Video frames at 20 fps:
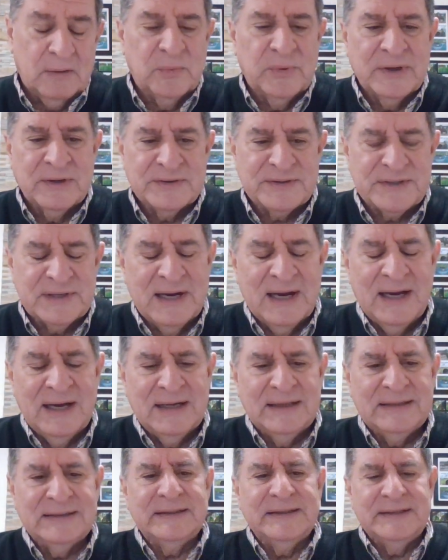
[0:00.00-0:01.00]
where's
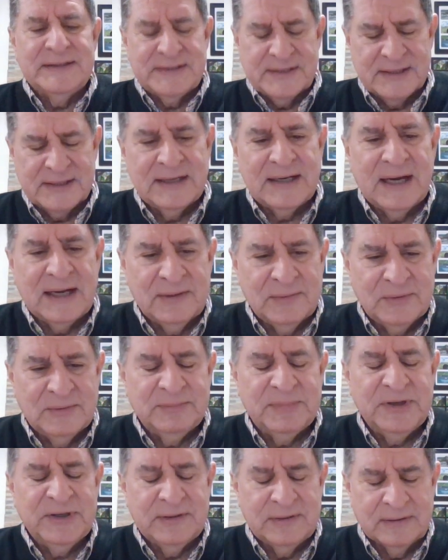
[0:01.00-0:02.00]
God? He said, I
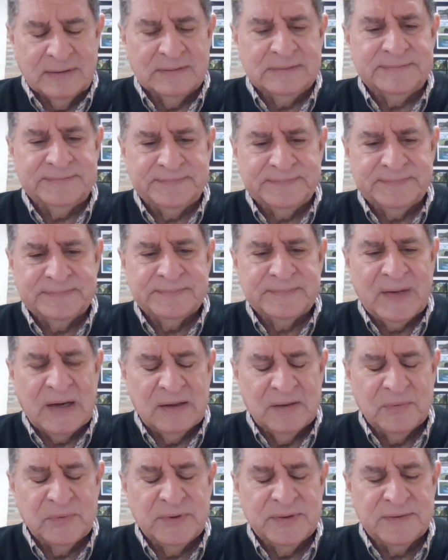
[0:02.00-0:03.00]
will be
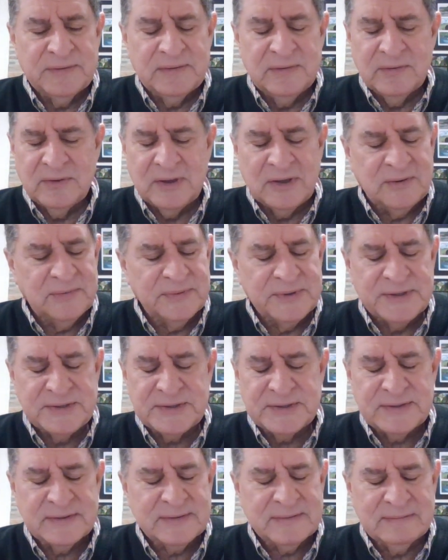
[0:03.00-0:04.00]
with you
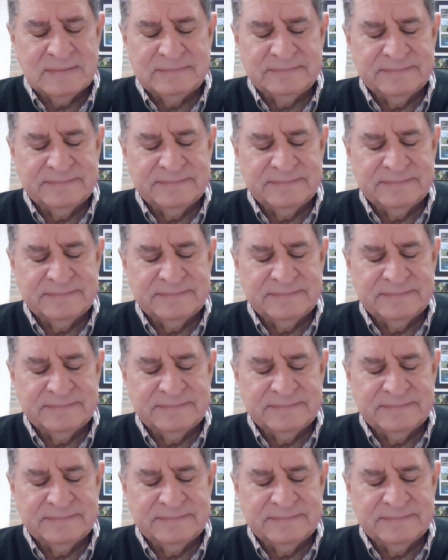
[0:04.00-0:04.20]
always.